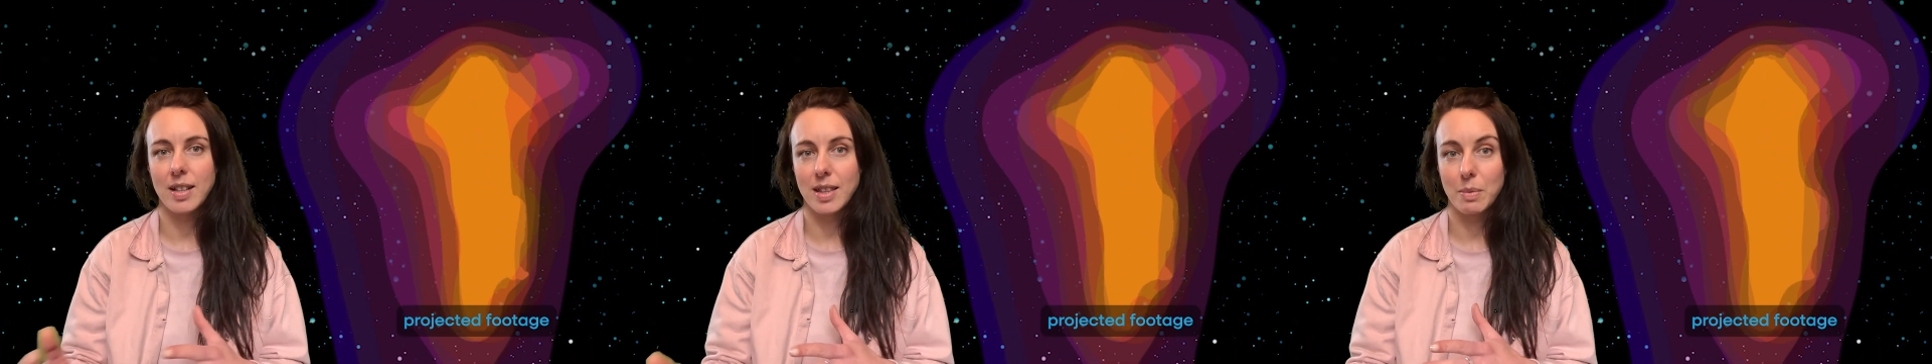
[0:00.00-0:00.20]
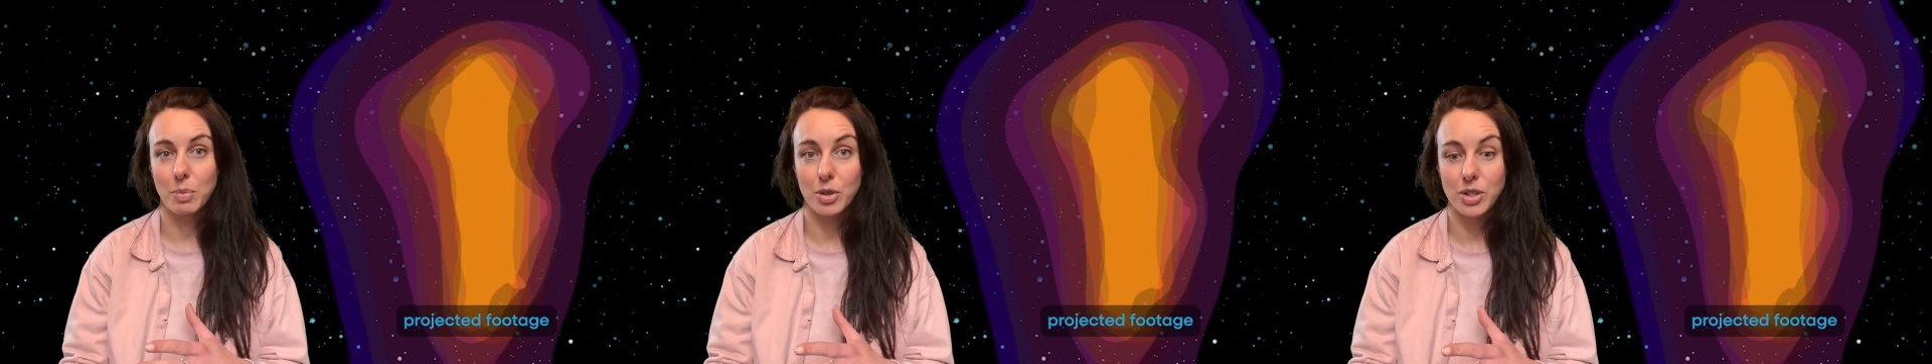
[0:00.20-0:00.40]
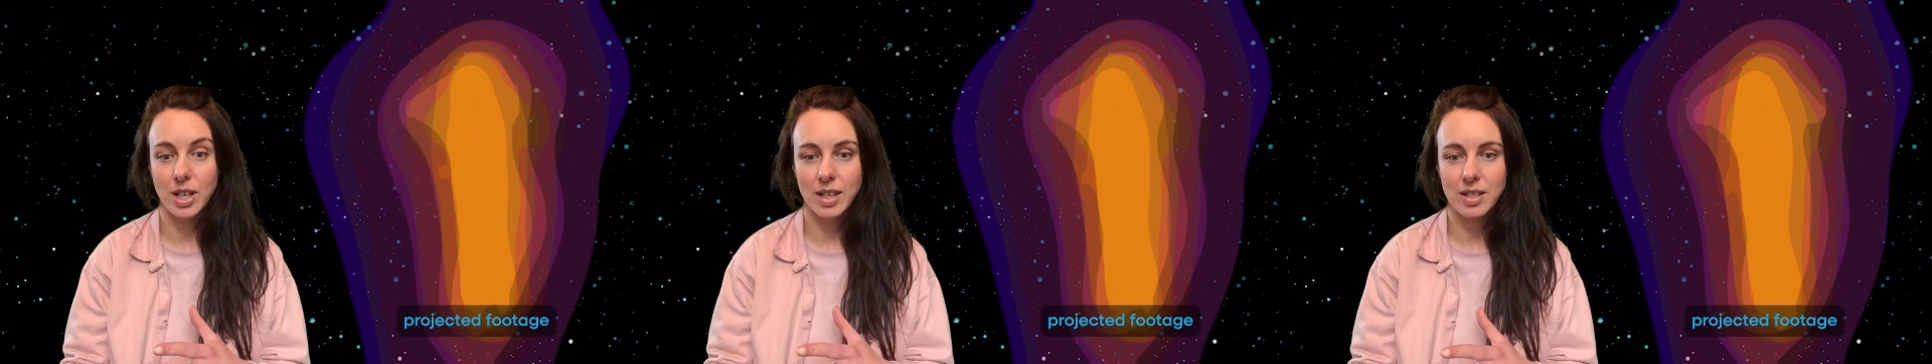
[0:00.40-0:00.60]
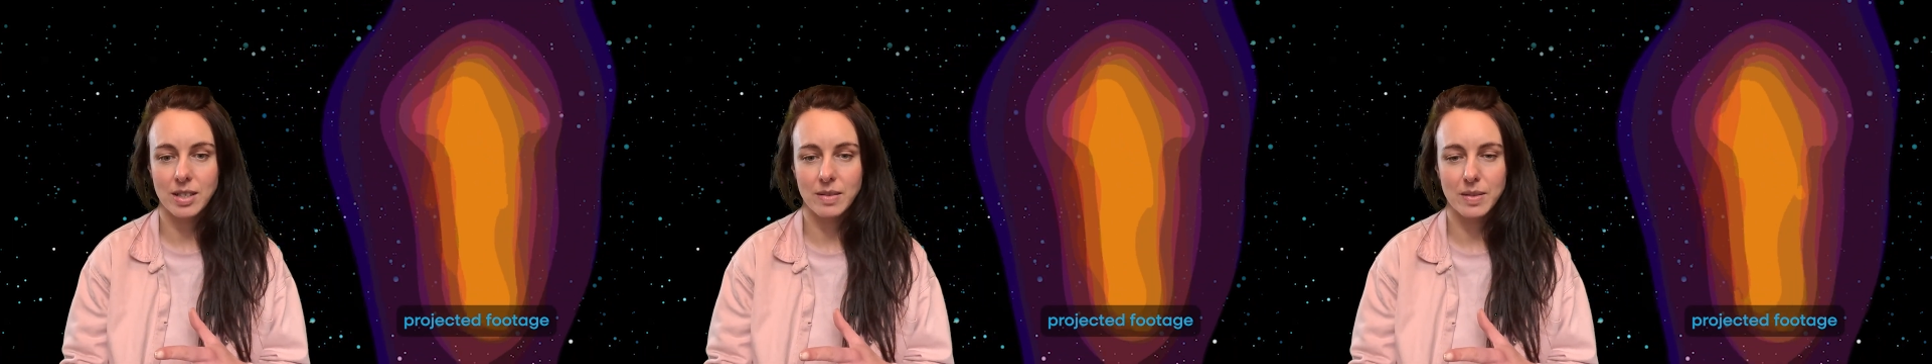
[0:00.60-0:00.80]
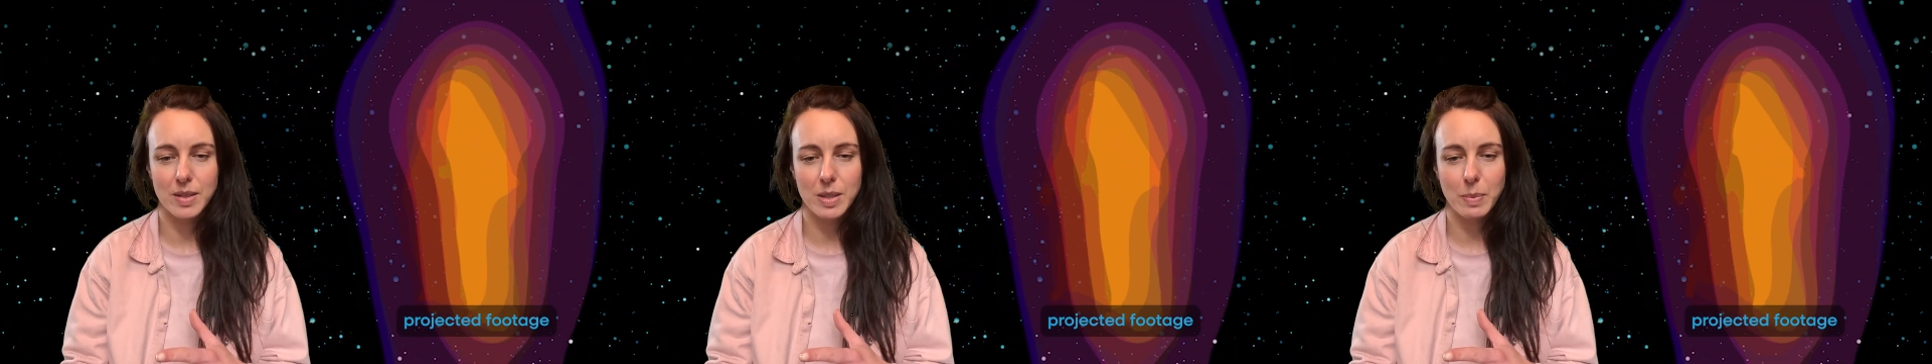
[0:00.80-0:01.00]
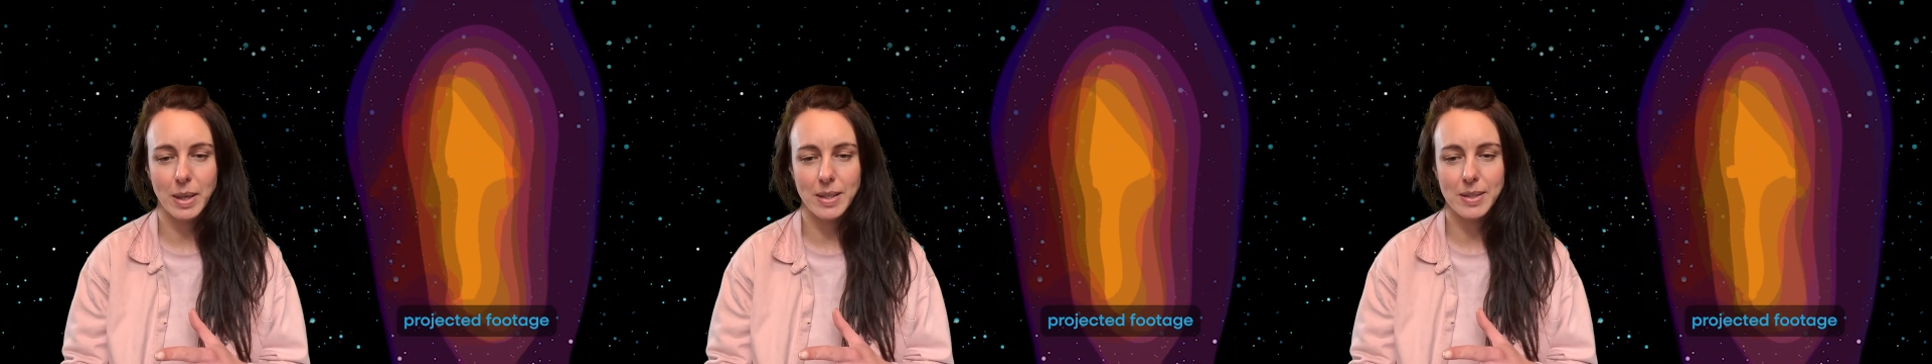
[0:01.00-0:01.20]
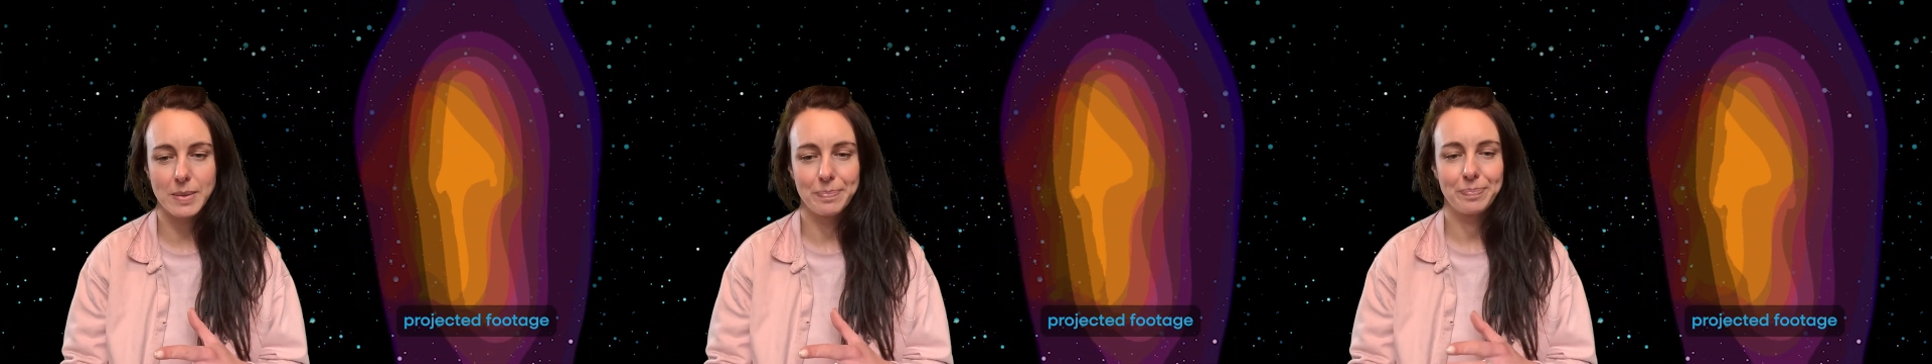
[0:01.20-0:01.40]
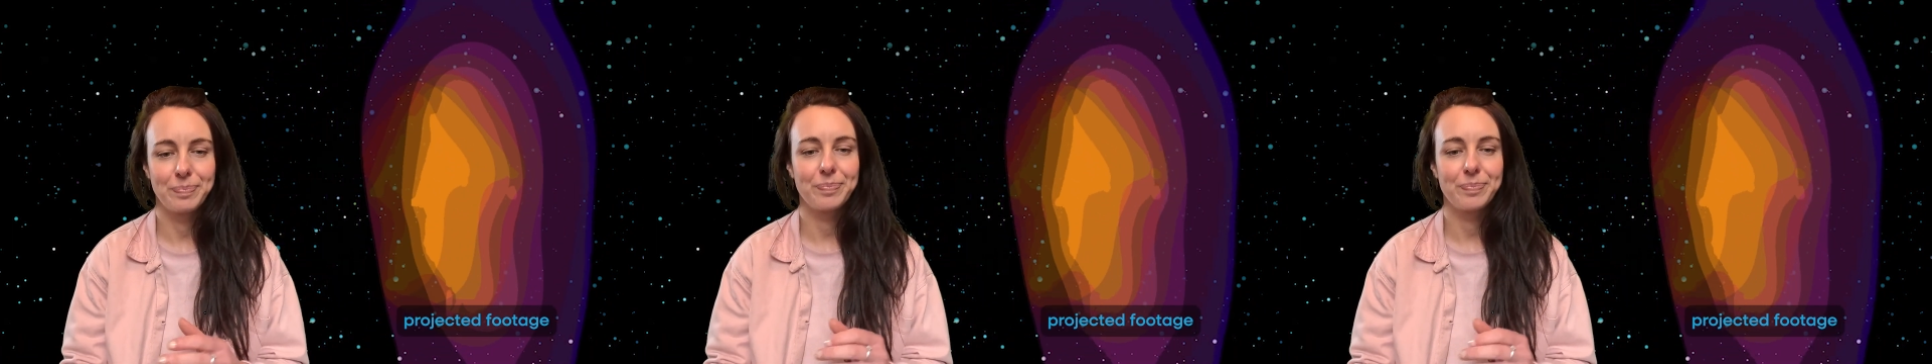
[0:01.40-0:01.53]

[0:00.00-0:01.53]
in the projection space.